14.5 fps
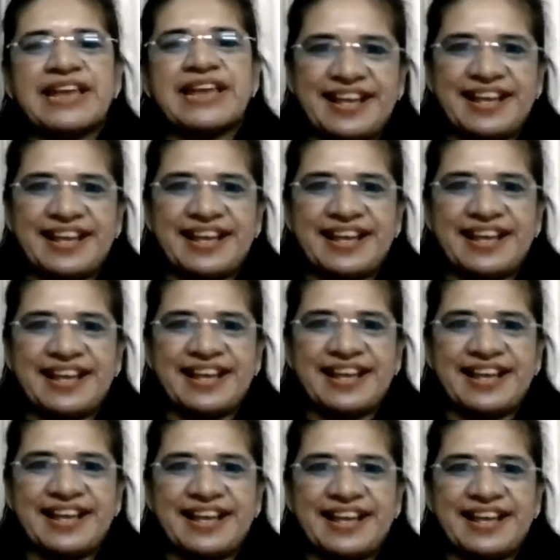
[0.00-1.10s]
their
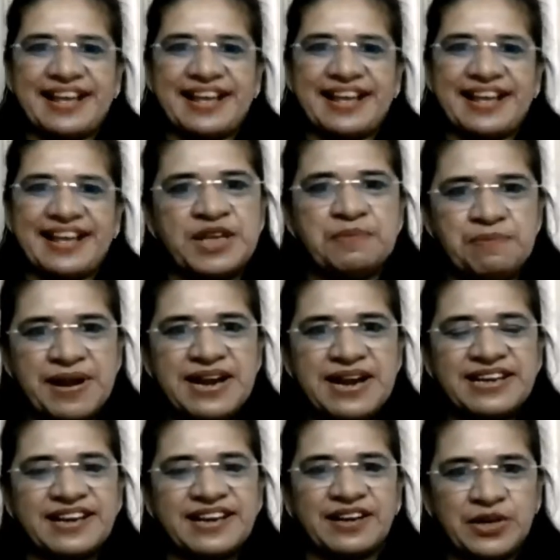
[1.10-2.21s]
sensitization
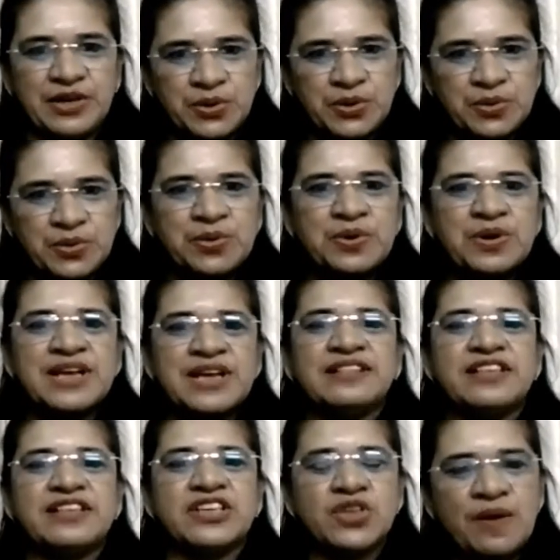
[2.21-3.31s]
when we
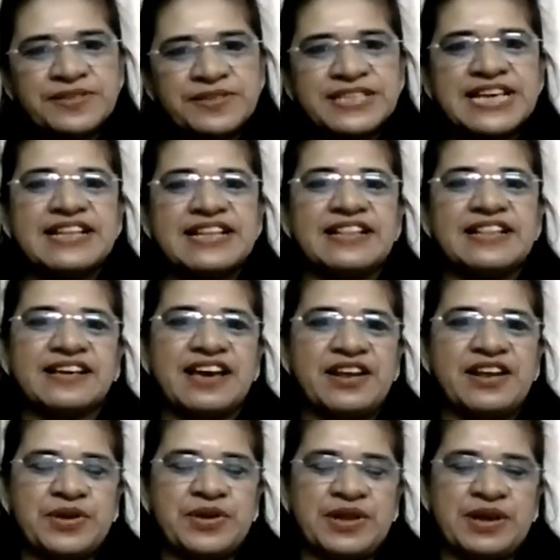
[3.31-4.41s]
build in to
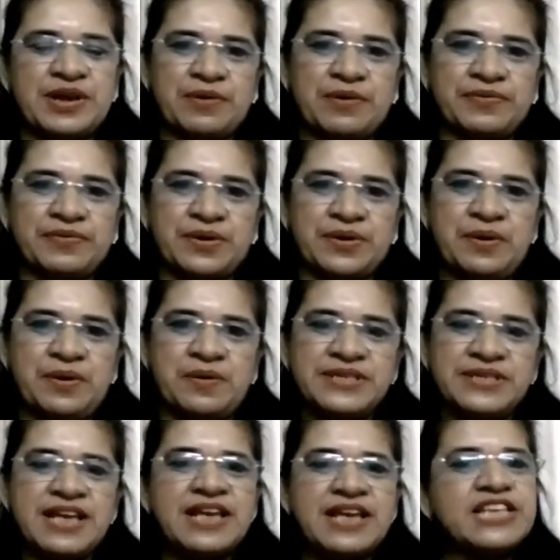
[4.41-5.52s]
the soft skill
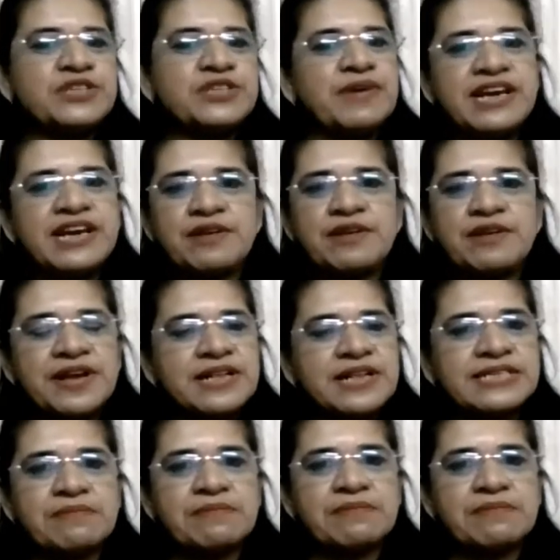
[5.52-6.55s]
curriculum of the course.